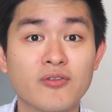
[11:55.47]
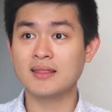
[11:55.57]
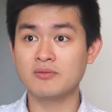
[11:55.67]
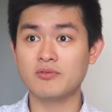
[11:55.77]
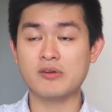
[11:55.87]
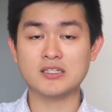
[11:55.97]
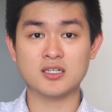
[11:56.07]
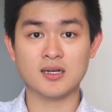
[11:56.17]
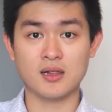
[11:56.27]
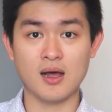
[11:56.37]
And then we went
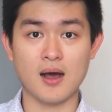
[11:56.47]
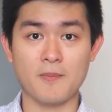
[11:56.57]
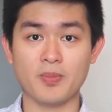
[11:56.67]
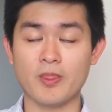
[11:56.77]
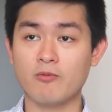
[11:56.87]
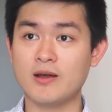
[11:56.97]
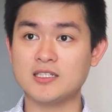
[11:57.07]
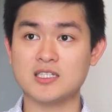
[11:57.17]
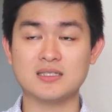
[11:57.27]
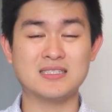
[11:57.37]
to the club,
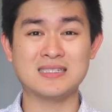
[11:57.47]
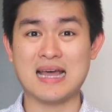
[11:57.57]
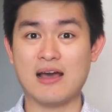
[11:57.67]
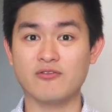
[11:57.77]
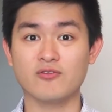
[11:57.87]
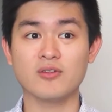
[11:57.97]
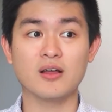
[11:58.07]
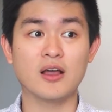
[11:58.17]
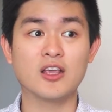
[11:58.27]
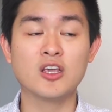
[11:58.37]
which didn't have
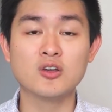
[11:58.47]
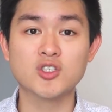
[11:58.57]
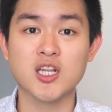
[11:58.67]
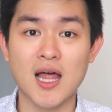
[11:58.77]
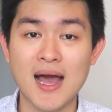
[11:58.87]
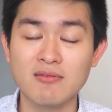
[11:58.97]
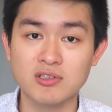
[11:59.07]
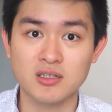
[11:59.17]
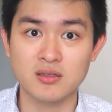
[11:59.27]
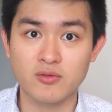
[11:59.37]
a huge line,
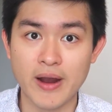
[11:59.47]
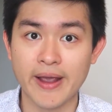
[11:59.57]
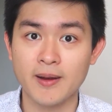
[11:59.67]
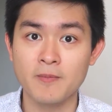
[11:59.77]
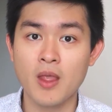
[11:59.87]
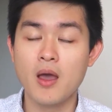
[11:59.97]
which was great.